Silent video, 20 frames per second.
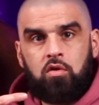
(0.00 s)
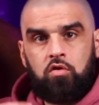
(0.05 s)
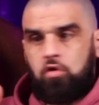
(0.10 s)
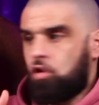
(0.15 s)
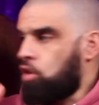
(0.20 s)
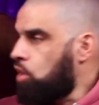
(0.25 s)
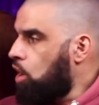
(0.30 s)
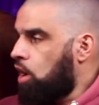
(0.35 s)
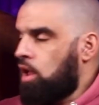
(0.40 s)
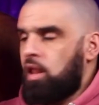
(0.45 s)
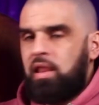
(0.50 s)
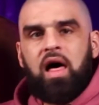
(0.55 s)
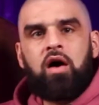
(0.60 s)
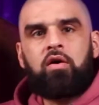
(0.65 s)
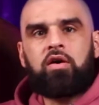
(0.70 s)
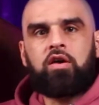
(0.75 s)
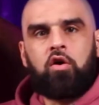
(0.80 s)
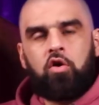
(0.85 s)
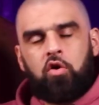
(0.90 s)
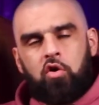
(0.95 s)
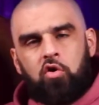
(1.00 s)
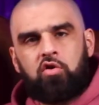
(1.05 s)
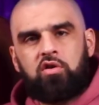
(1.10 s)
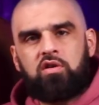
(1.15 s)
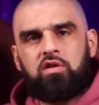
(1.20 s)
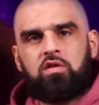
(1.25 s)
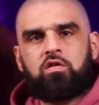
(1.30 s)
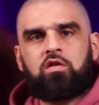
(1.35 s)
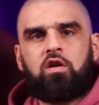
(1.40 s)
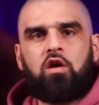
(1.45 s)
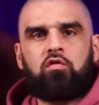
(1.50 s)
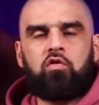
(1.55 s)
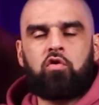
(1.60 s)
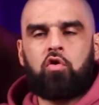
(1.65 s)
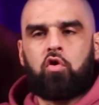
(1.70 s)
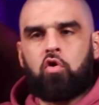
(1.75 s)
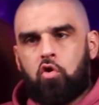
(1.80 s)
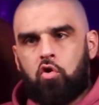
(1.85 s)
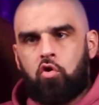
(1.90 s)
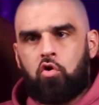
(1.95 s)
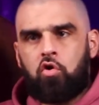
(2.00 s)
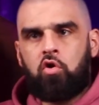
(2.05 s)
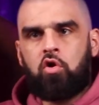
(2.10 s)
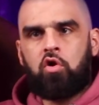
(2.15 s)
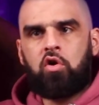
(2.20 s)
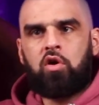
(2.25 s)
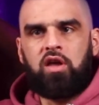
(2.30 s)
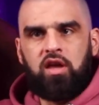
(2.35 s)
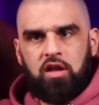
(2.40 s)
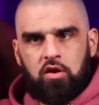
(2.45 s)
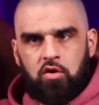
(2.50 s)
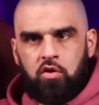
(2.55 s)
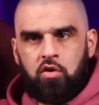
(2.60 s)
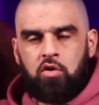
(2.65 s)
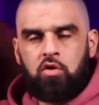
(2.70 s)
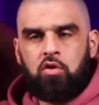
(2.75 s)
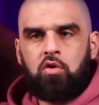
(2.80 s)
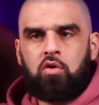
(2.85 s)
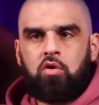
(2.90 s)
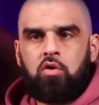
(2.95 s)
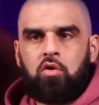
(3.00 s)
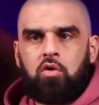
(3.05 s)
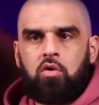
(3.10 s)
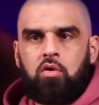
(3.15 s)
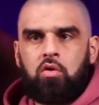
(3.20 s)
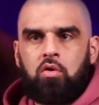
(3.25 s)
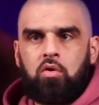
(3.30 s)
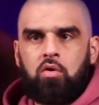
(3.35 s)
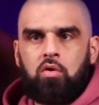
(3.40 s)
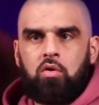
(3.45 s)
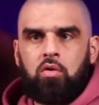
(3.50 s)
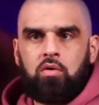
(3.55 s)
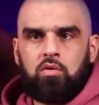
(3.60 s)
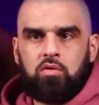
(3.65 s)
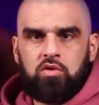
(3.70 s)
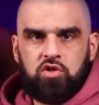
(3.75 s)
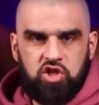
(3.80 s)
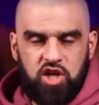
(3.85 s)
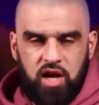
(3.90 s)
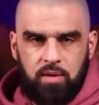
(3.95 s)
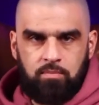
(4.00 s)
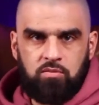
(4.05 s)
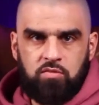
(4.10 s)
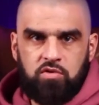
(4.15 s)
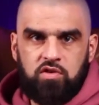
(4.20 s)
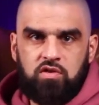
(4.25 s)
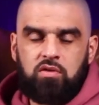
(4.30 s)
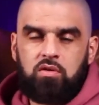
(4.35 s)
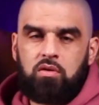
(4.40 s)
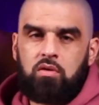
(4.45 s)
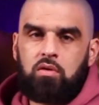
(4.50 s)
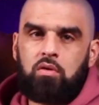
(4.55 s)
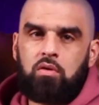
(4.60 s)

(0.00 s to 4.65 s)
You're allowing her to discover her inner gems.